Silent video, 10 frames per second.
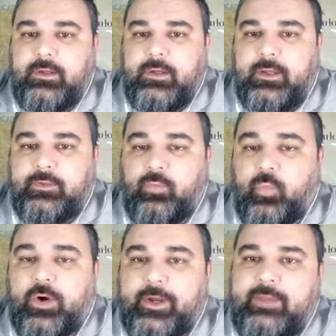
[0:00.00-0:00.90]
the
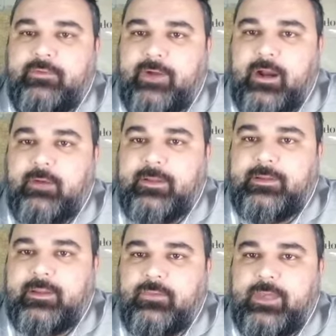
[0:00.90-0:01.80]
work environment
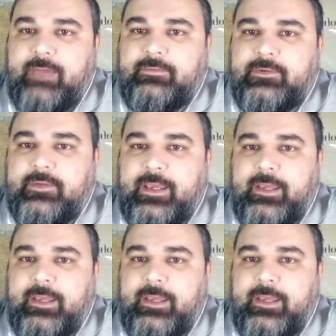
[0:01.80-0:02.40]
that we have today,